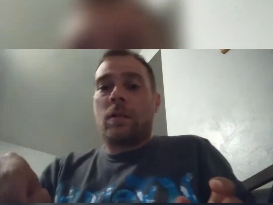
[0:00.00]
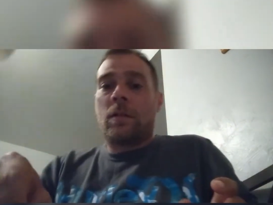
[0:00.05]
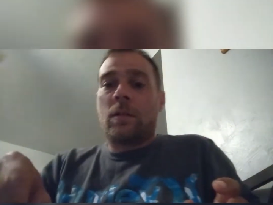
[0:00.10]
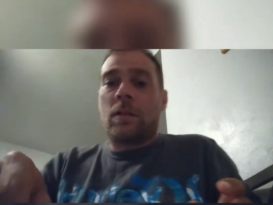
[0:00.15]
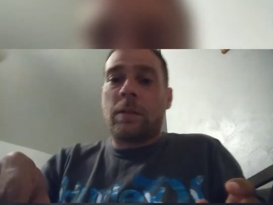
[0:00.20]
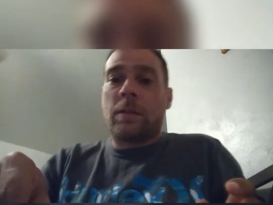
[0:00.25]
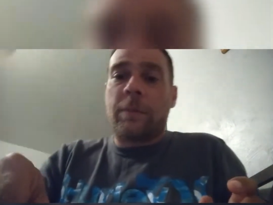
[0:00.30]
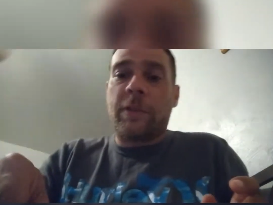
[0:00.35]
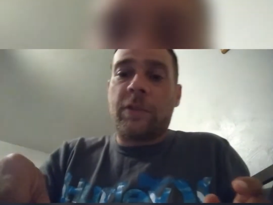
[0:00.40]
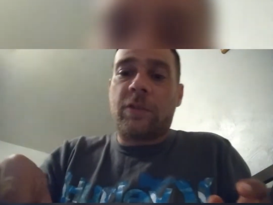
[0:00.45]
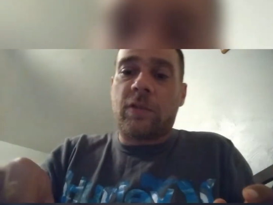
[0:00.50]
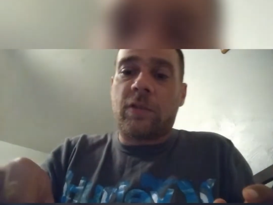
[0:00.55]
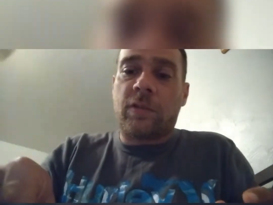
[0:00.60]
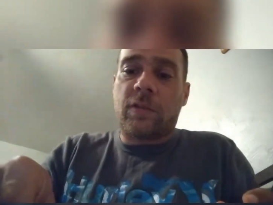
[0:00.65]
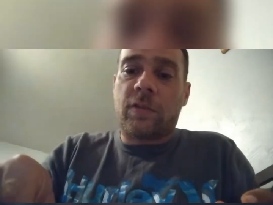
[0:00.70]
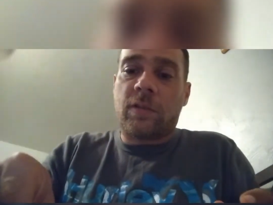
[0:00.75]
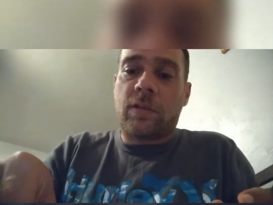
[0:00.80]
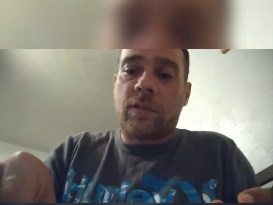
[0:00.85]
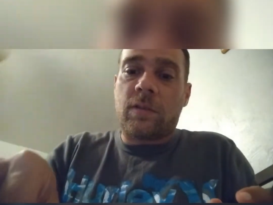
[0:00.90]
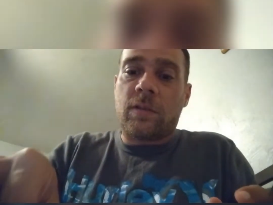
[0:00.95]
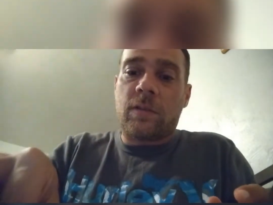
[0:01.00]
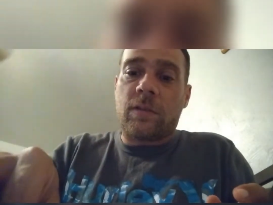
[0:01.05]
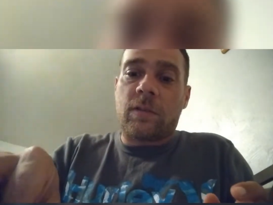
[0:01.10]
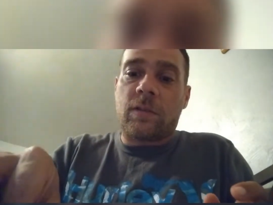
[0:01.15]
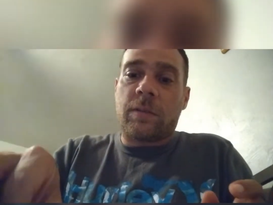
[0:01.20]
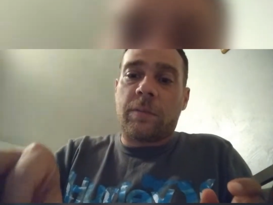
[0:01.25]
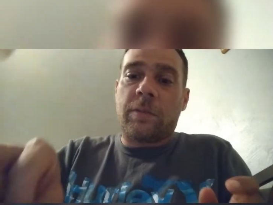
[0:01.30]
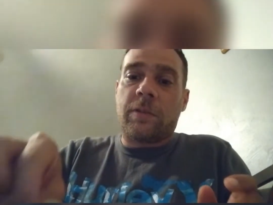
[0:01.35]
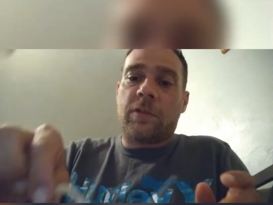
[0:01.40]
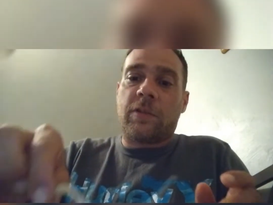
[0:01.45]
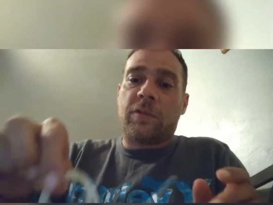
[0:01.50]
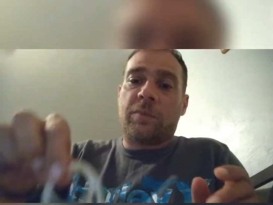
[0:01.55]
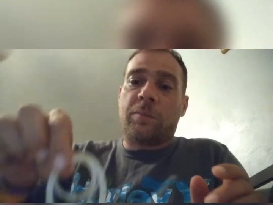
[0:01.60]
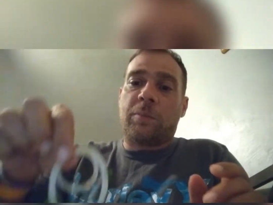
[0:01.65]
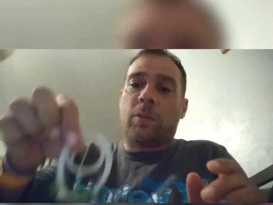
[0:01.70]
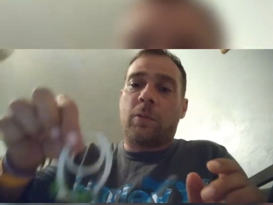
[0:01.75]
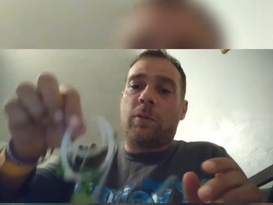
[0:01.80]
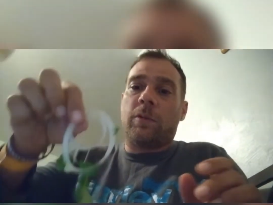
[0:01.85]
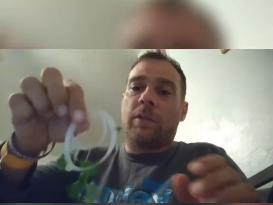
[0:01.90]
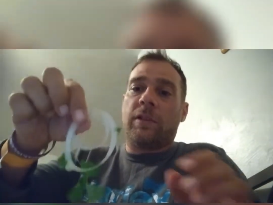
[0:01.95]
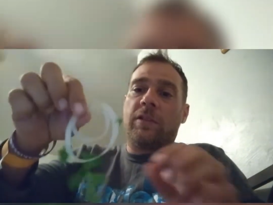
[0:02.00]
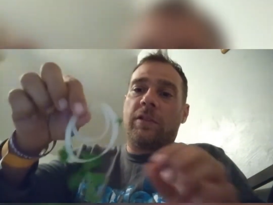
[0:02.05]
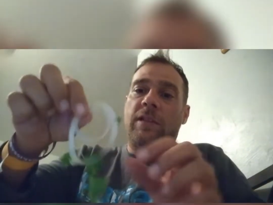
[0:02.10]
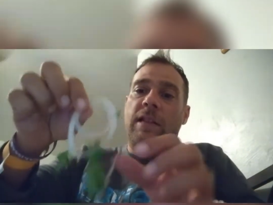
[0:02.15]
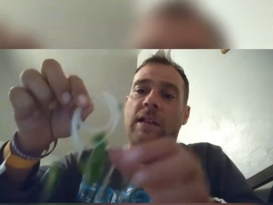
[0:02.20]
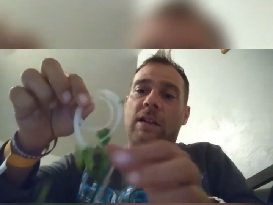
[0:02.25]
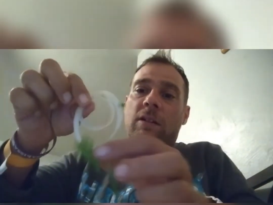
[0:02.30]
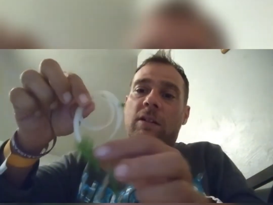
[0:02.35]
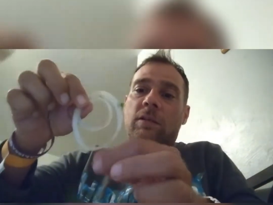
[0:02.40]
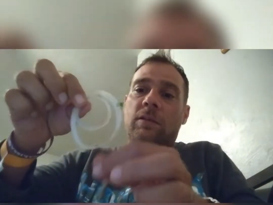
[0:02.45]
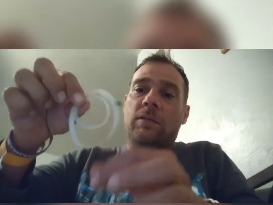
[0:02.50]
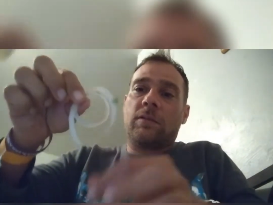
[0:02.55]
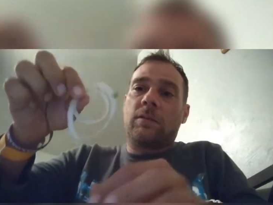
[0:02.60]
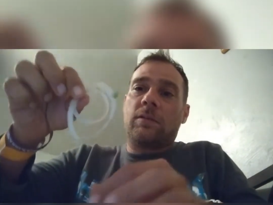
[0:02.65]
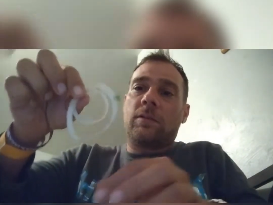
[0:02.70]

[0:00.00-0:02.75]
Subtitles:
let me just pull these out.